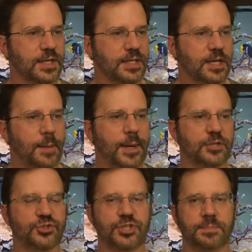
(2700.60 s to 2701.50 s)
about
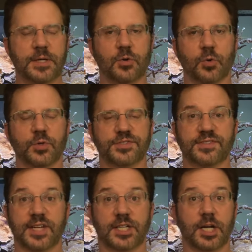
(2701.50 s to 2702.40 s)
shipping corals
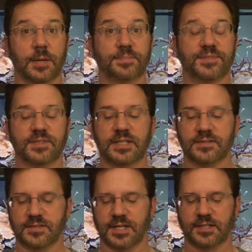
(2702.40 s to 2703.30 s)
inside cups,
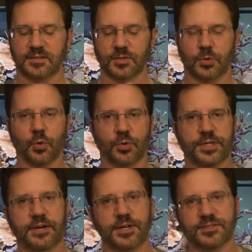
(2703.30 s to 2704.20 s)
inside these little coral
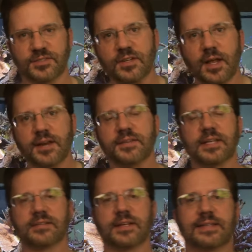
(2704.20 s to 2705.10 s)
carriers. There's a lot of
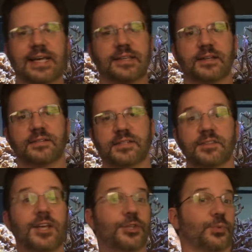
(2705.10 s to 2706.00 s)
things like that that exist.
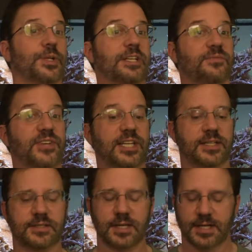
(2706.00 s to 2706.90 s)
They're really
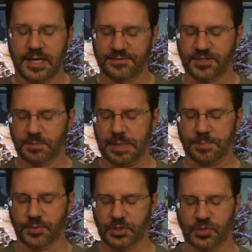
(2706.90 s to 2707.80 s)
convenient. I've seen
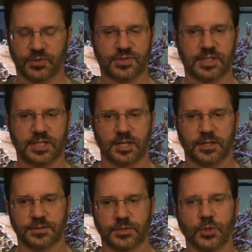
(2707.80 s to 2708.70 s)
people use the
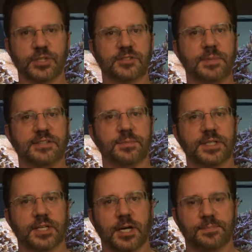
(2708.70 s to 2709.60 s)
uh, urine
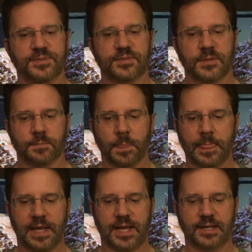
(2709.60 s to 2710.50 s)
specimen cups,
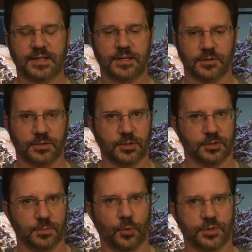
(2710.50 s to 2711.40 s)
and they're you know
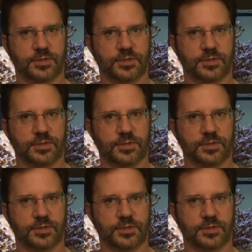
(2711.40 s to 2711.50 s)
they're more